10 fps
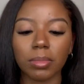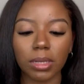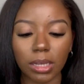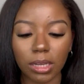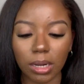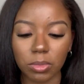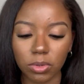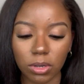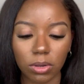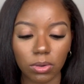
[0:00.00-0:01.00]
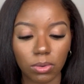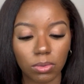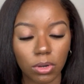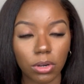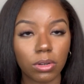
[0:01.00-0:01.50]
Again, I'm on a
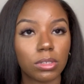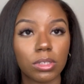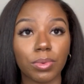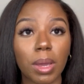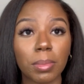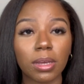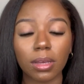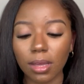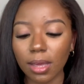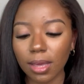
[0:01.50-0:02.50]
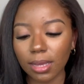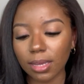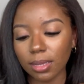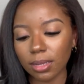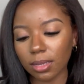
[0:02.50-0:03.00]
whole ceramic
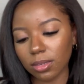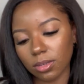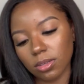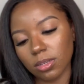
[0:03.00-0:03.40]
kick.